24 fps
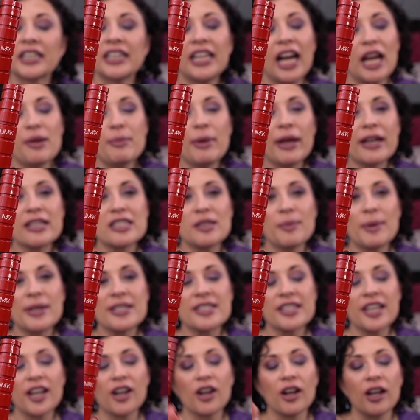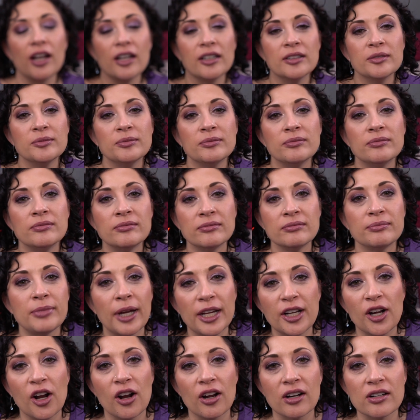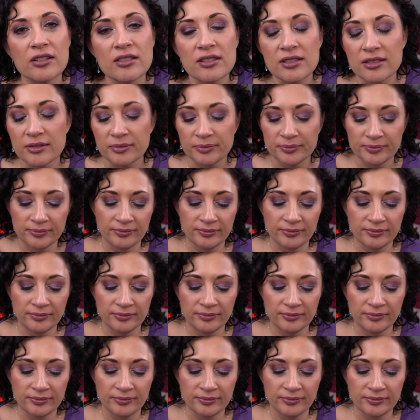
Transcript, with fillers: Climax Mascara by NARS.